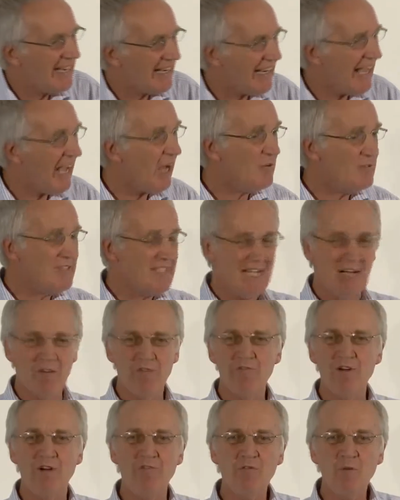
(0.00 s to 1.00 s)
clouds come
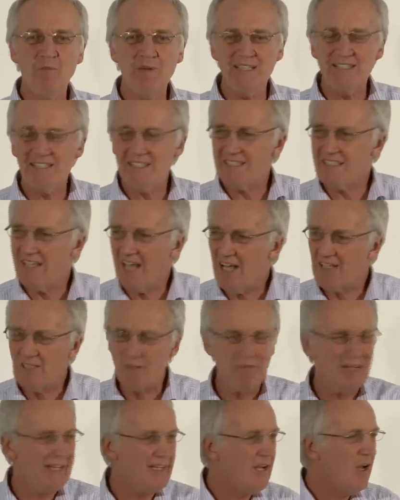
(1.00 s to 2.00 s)
from which the
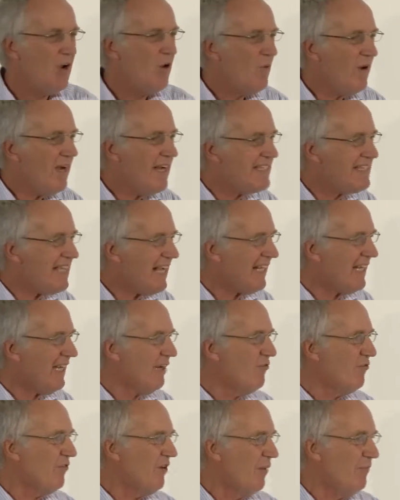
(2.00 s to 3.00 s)
stars are made? Where does that
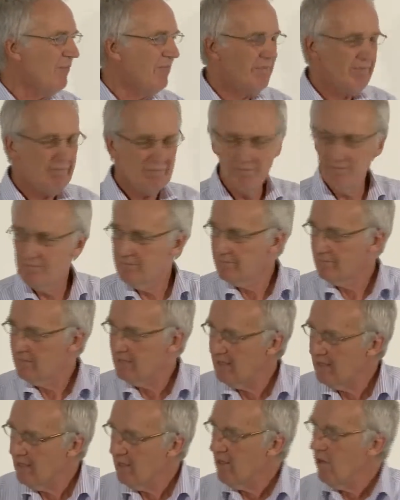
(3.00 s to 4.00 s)
come from?
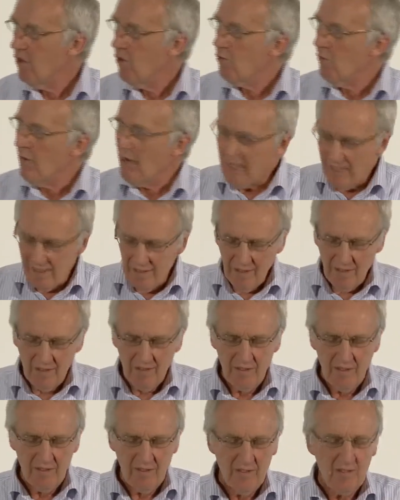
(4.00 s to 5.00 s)
Well,
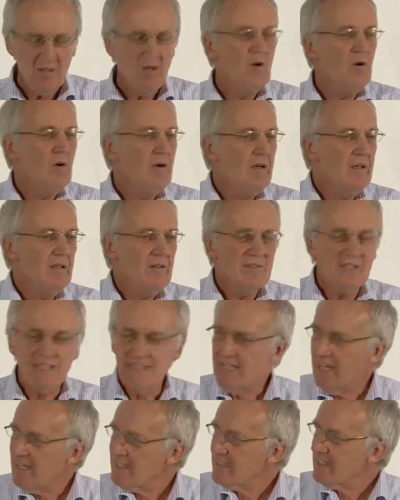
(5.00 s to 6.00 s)
the
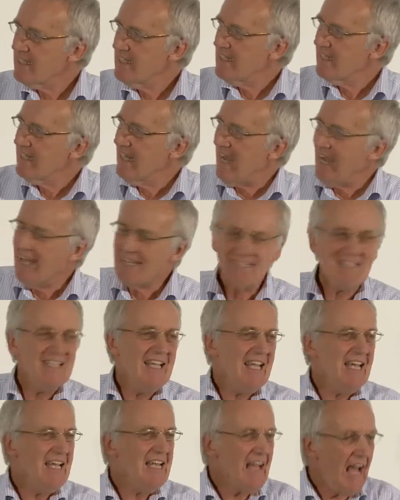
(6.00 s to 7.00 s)
dust and
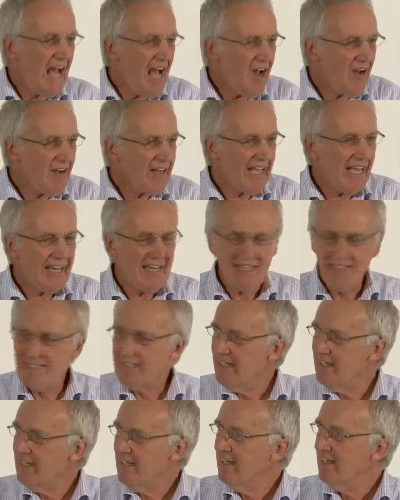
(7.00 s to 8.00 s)
gas in our
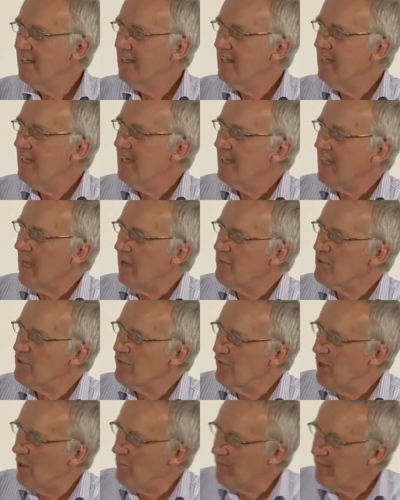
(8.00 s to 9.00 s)
galaxy comes
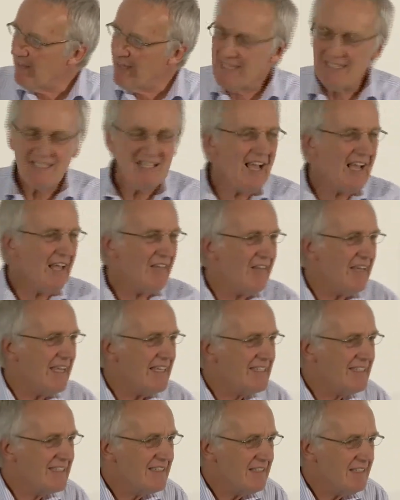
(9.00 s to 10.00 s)
from things like
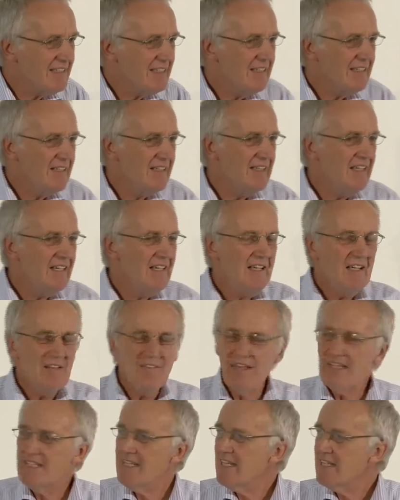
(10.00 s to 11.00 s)
this.
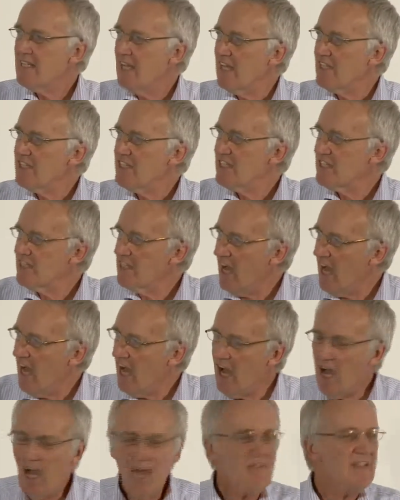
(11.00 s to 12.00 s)
This is a
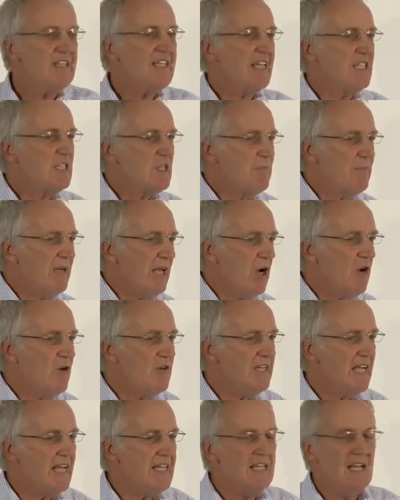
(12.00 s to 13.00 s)
star that
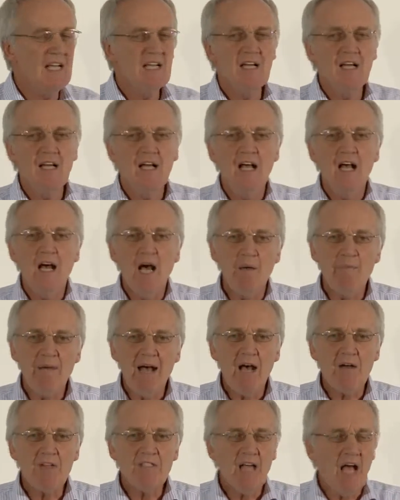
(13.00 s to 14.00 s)
exploded
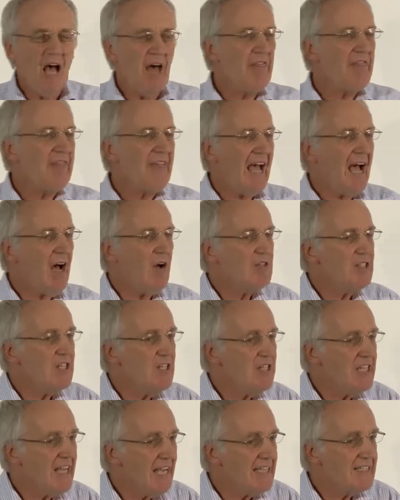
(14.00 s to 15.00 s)
about
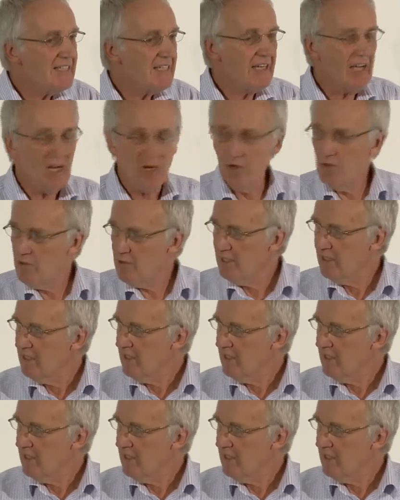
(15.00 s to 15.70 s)
1,000 years ago.